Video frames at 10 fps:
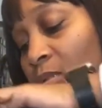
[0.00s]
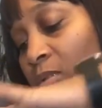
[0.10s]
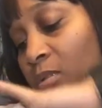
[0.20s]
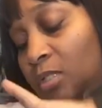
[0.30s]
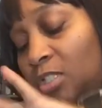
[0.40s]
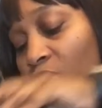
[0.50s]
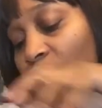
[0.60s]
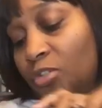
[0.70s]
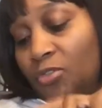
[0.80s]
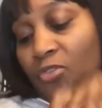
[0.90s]

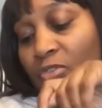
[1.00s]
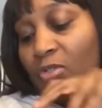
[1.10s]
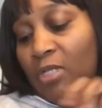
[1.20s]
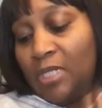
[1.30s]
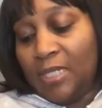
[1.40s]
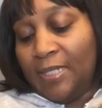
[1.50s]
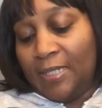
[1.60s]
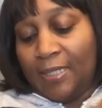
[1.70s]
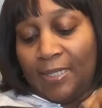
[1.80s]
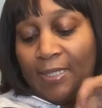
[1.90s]
t-shirts
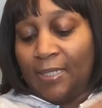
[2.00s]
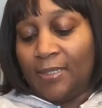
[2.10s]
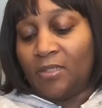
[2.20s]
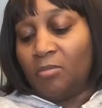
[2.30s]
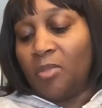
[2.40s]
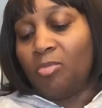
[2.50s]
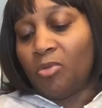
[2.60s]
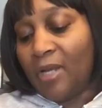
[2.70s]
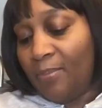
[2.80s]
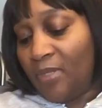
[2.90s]
and some bubble
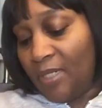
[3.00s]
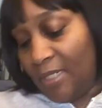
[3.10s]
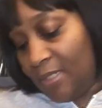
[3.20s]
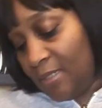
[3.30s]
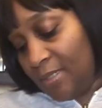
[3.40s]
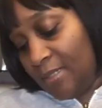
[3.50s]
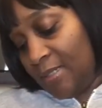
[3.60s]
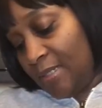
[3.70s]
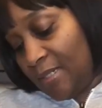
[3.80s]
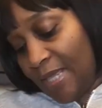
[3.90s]
wrap
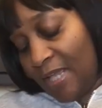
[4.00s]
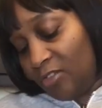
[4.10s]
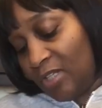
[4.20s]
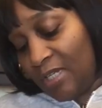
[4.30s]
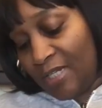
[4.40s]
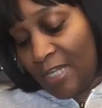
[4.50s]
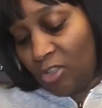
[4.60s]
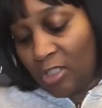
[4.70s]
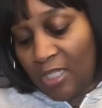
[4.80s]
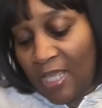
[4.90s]
that it
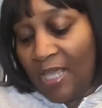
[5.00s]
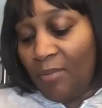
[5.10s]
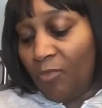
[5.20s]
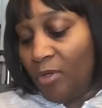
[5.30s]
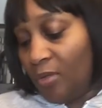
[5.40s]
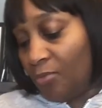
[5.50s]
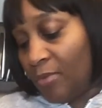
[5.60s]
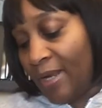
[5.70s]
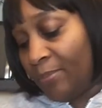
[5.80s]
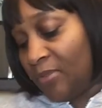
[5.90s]
actually came
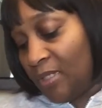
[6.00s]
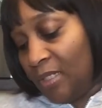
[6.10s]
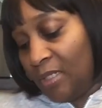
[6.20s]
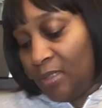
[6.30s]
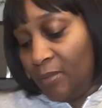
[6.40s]
wrapped in.